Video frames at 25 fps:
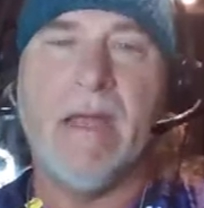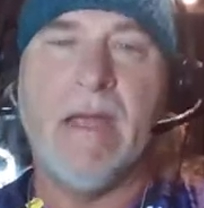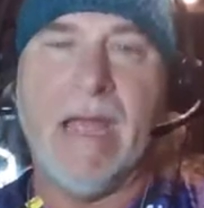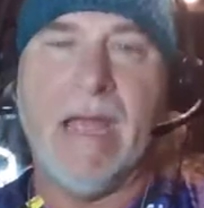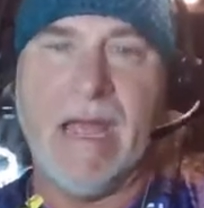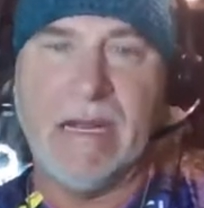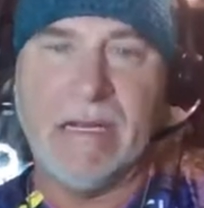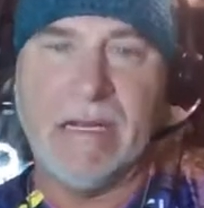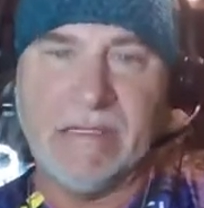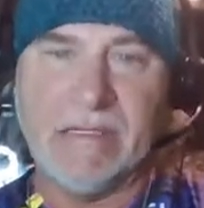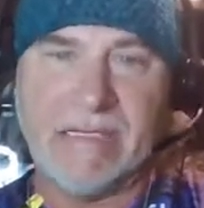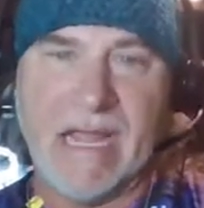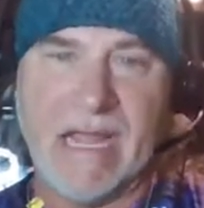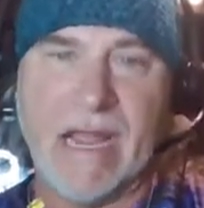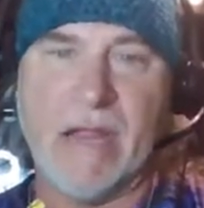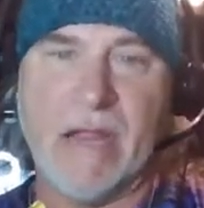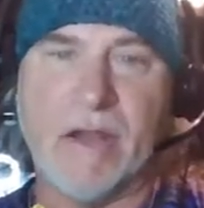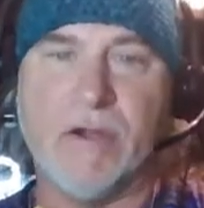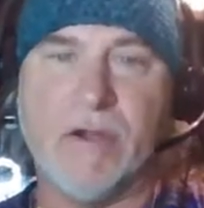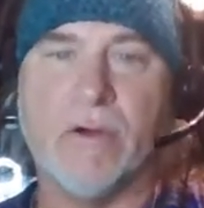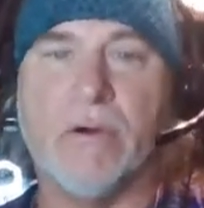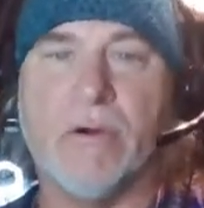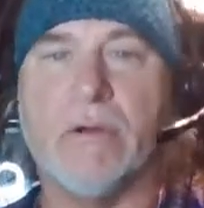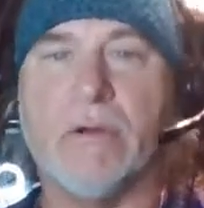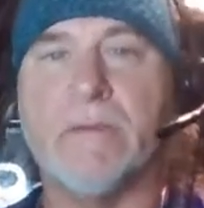And
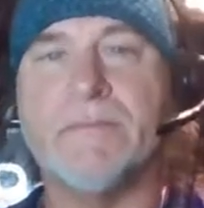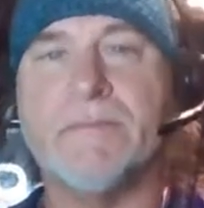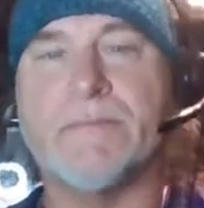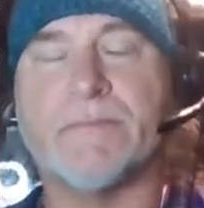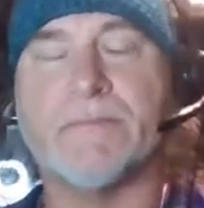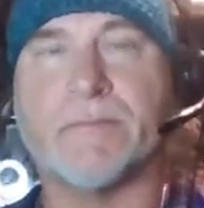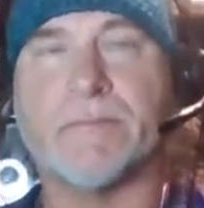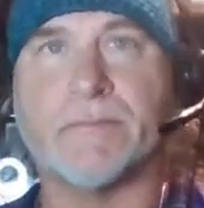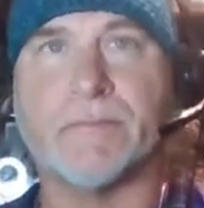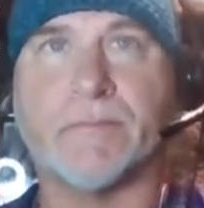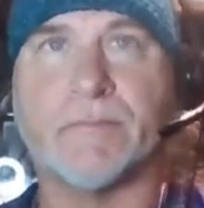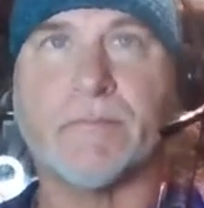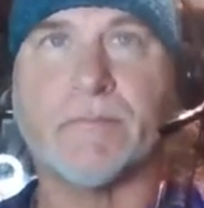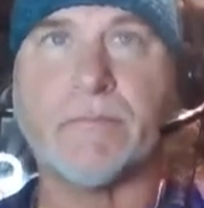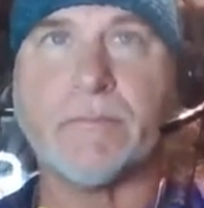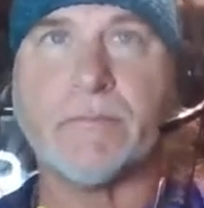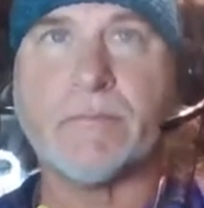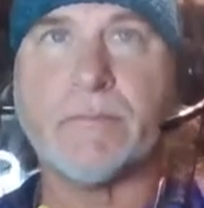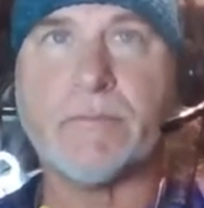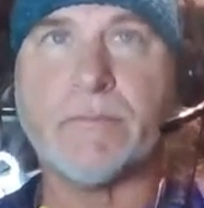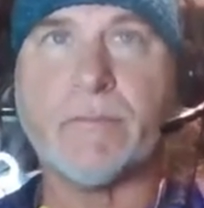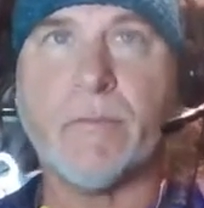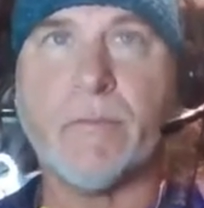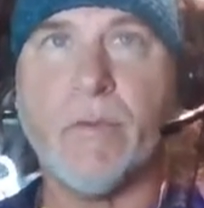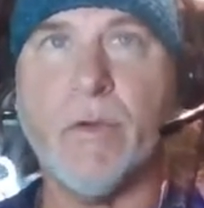Daniel,
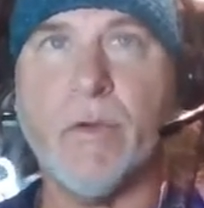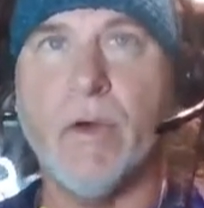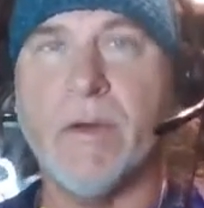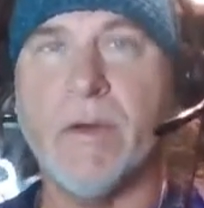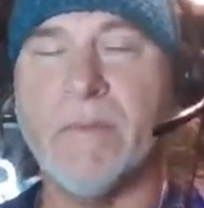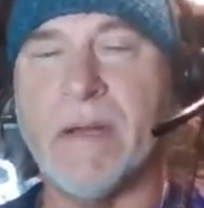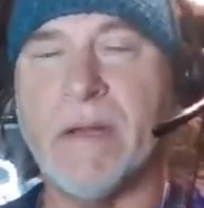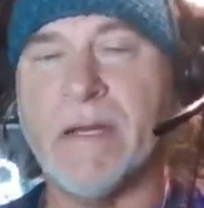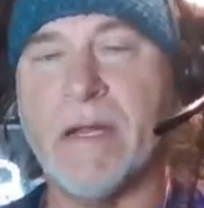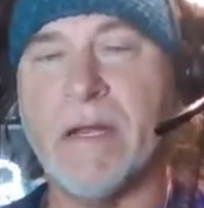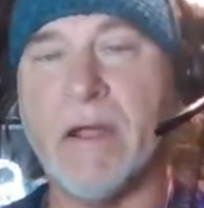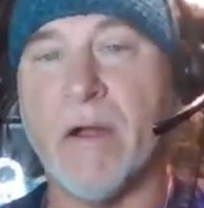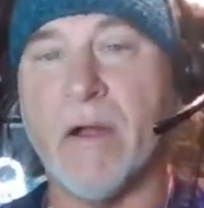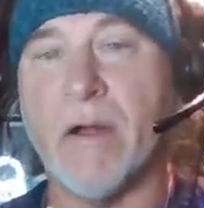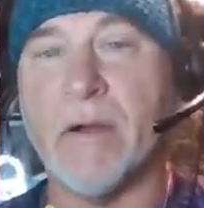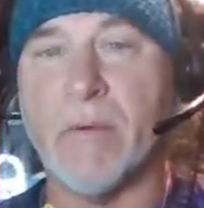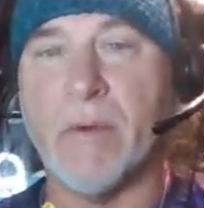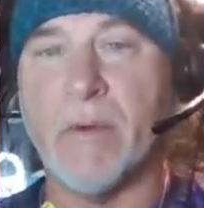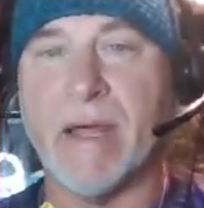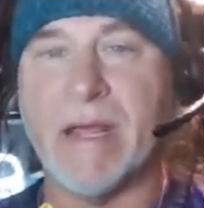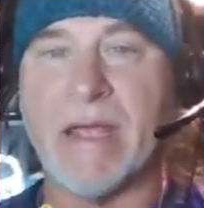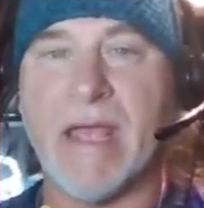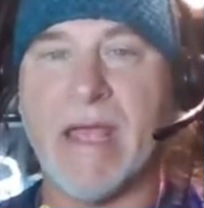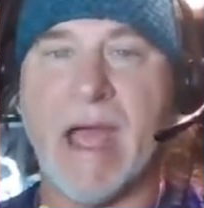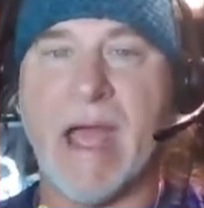who had been carried
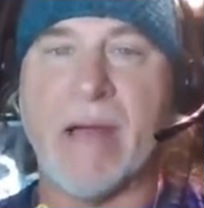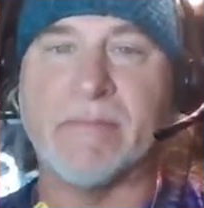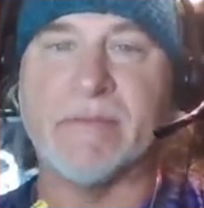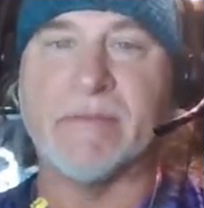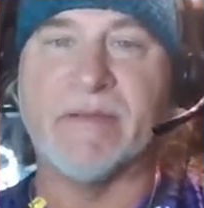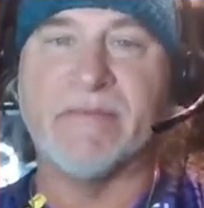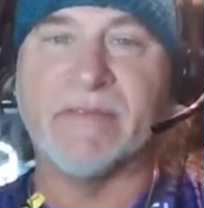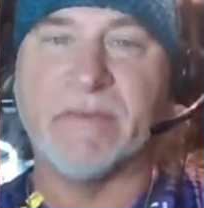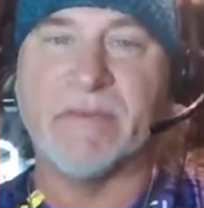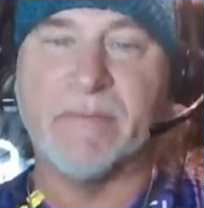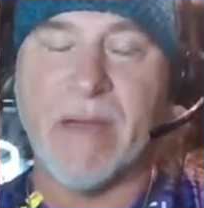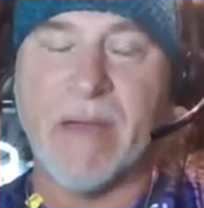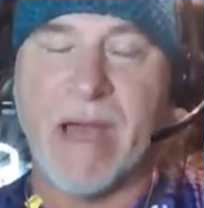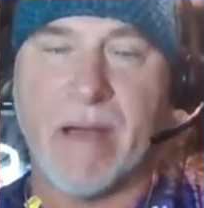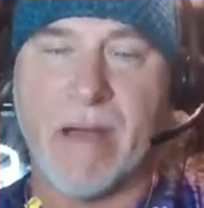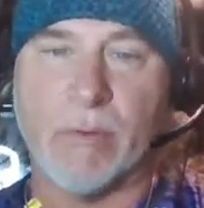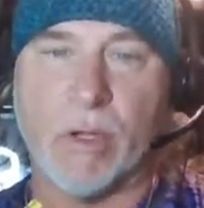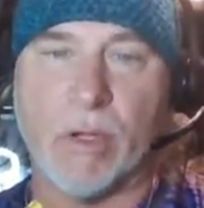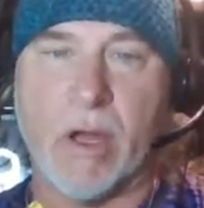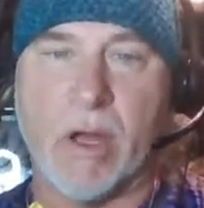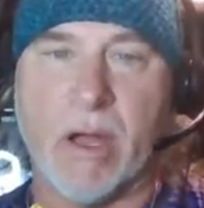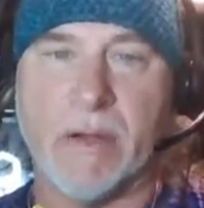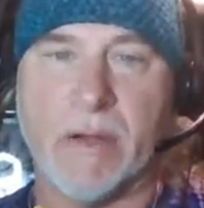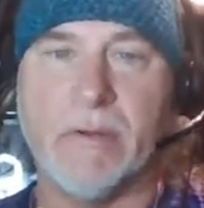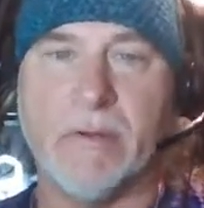away captive to
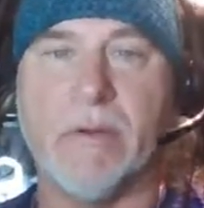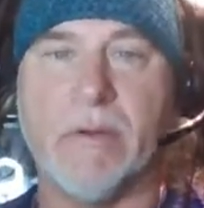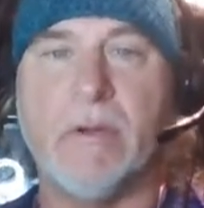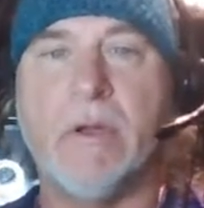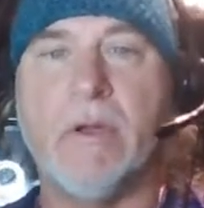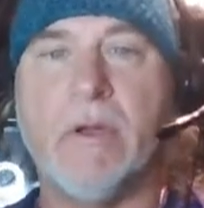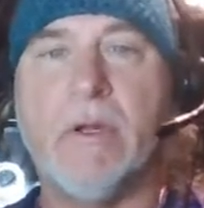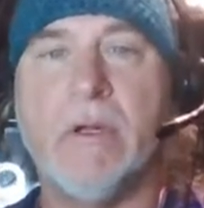Babylon,